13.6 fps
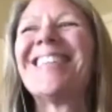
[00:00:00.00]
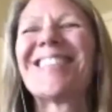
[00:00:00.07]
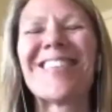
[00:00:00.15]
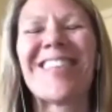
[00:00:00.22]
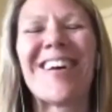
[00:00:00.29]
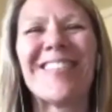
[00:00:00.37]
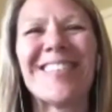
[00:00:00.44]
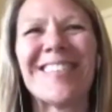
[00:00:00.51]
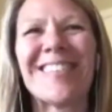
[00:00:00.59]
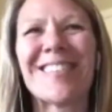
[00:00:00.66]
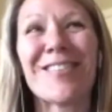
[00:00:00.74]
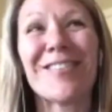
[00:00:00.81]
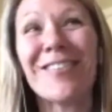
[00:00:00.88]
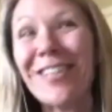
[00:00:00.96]
So that was
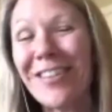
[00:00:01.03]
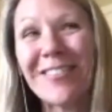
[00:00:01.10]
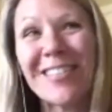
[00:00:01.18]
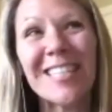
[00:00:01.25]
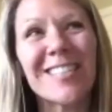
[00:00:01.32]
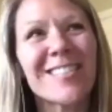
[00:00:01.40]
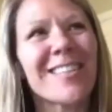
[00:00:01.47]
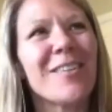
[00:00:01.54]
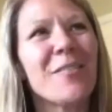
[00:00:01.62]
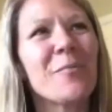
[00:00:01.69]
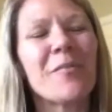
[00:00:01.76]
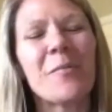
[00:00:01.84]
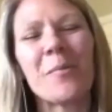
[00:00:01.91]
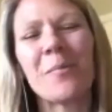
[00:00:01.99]
33 years ago.
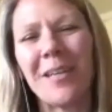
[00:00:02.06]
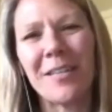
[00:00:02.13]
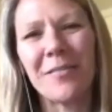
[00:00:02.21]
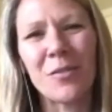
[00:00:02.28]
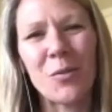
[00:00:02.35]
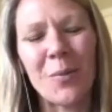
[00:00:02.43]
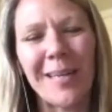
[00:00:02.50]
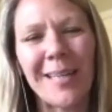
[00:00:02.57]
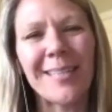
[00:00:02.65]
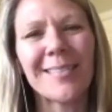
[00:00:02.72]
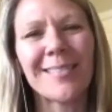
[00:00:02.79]
We've been married for 20.